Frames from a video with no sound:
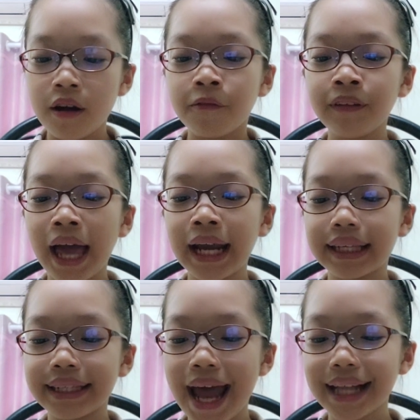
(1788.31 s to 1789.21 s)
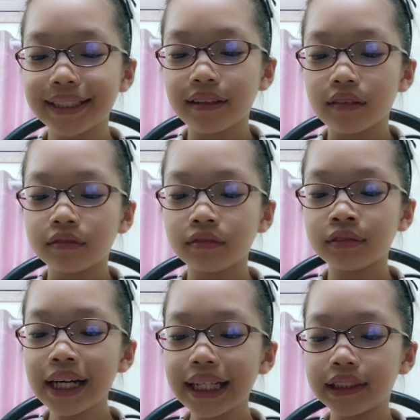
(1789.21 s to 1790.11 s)
flying at Nat,
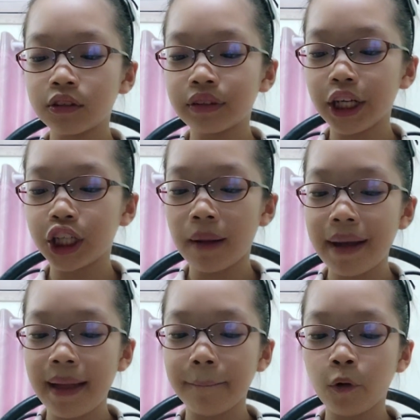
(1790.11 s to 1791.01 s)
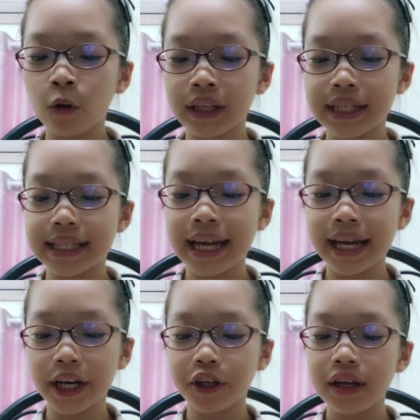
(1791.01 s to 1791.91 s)
ready to reach up and pull his
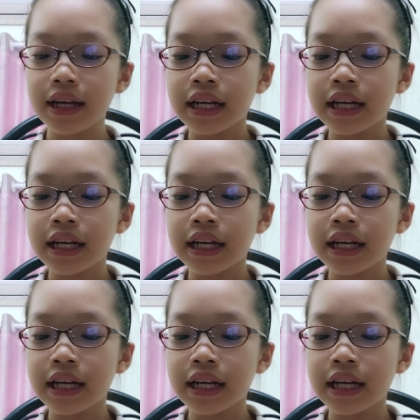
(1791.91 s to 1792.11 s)
hair.